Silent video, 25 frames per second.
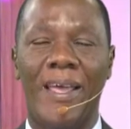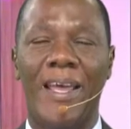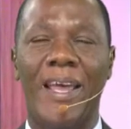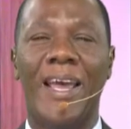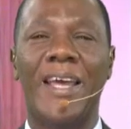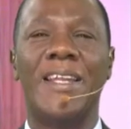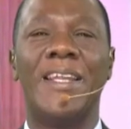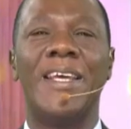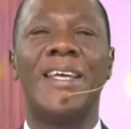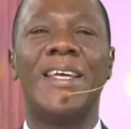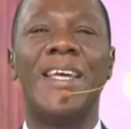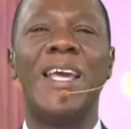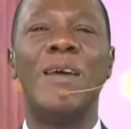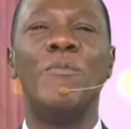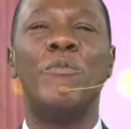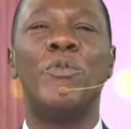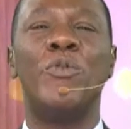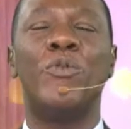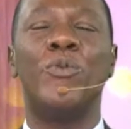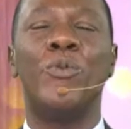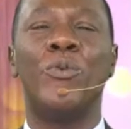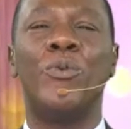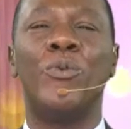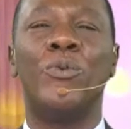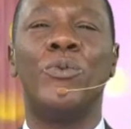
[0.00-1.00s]
And it came
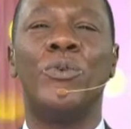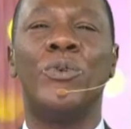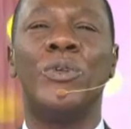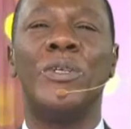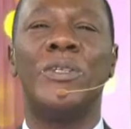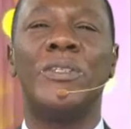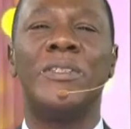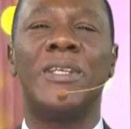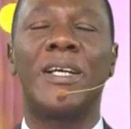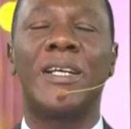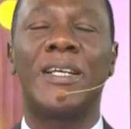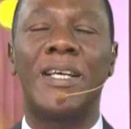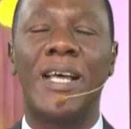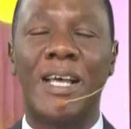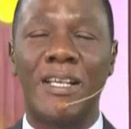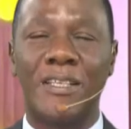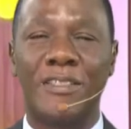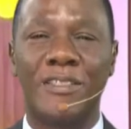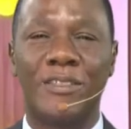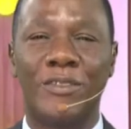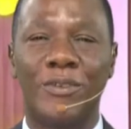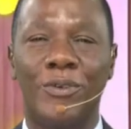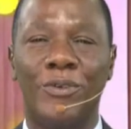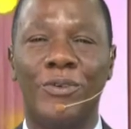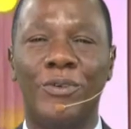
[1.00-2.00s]
through the
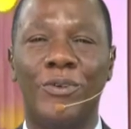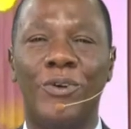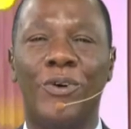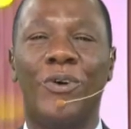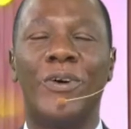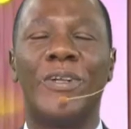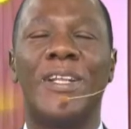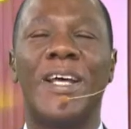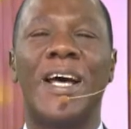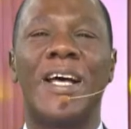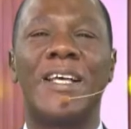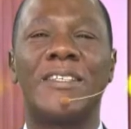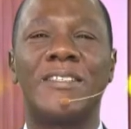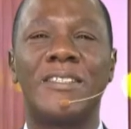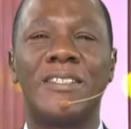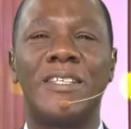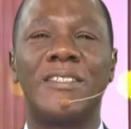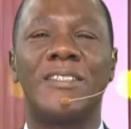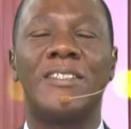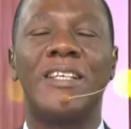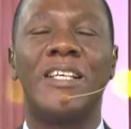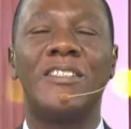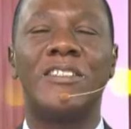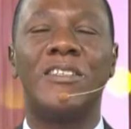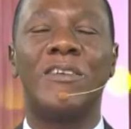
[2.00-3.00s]
counsel or the
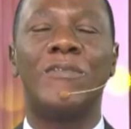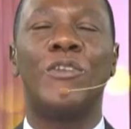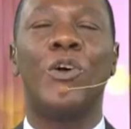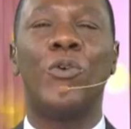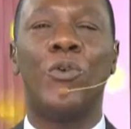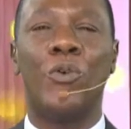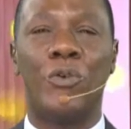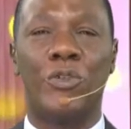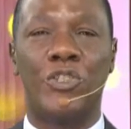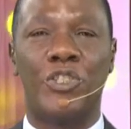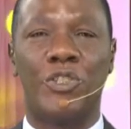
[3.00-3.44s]
assistance of the Holy